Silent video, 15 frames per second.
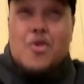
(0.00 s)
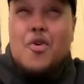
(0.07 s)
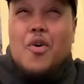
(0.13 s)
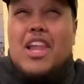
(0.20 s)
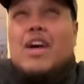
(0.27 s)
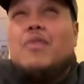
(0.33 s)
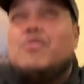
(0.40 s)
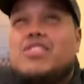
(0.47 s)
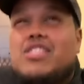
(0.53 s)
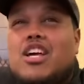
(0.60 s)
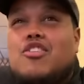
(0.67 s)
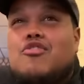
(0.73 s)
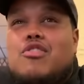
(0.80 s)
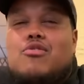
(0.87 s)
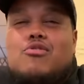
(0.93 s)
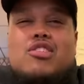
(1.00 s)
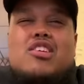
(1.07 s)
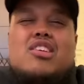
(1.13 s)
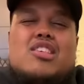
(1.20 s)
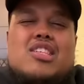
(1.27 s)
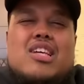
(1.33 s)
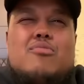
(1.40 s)
got like, what was it, a grilled
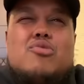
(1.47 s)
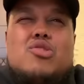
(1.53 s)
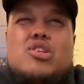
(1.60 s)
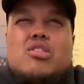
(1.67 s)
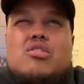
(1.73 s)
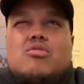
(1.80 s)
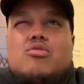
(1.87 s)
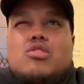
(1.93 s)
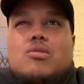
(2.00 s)
cheese sandwich or